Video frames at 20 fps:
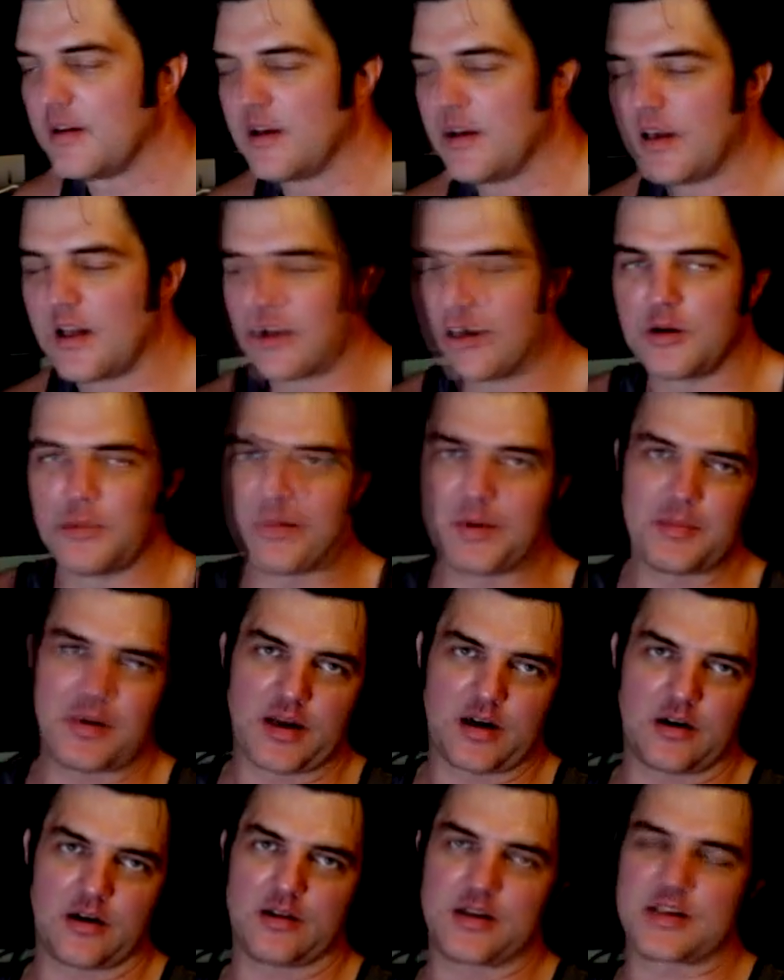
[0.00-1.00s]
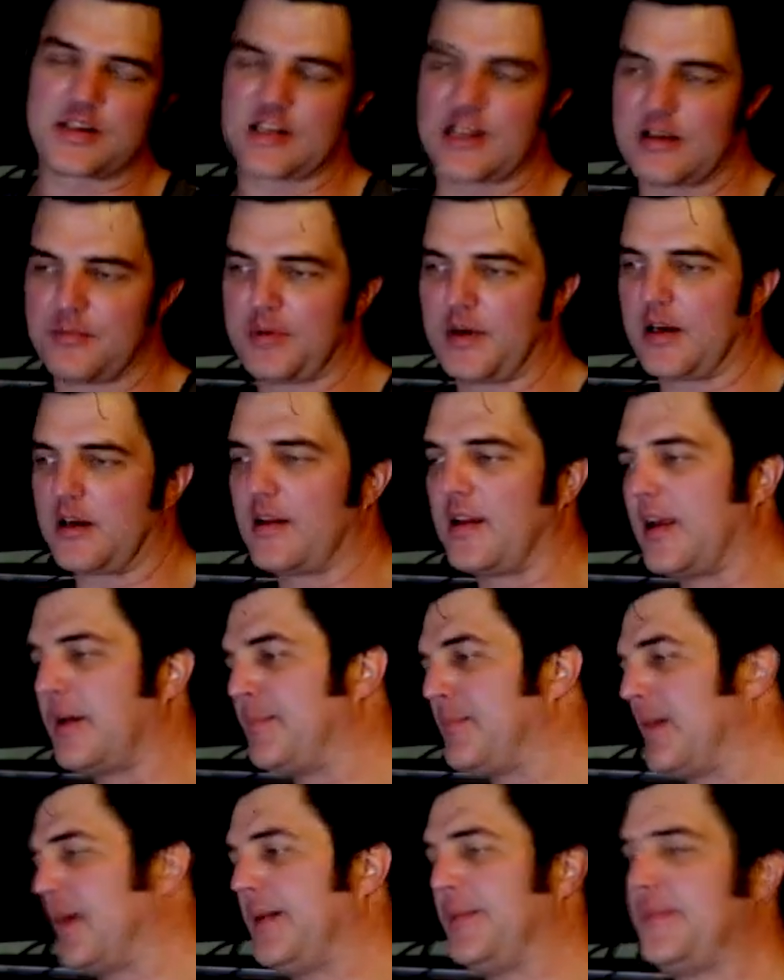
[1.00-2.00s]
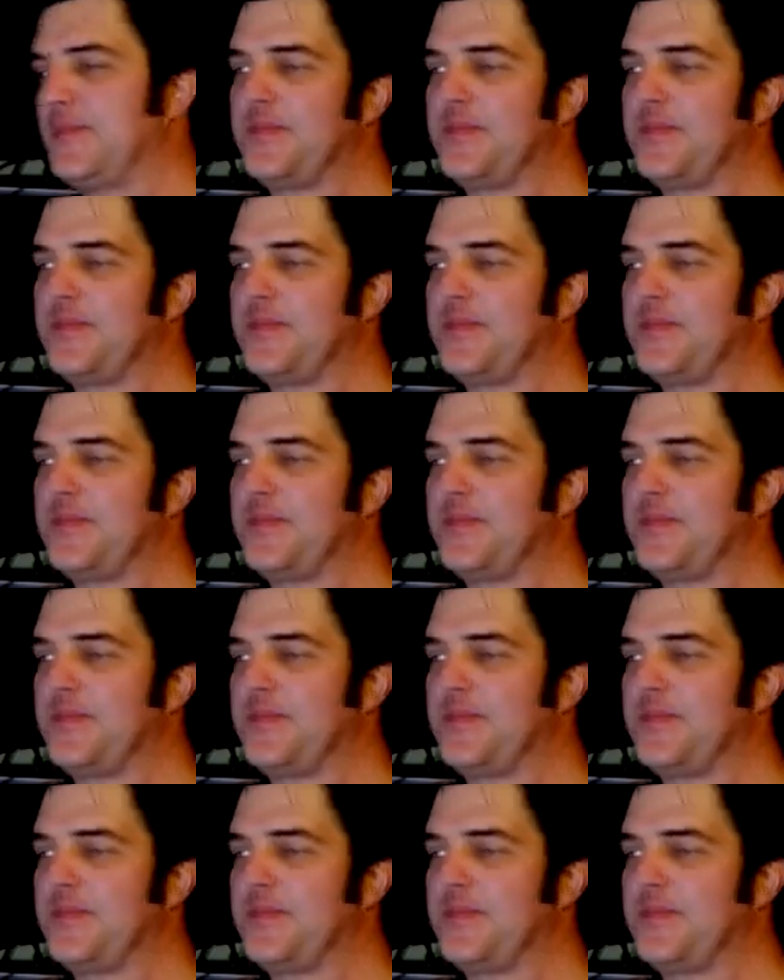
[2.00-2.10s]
a little bit better on the steampunk lamp. But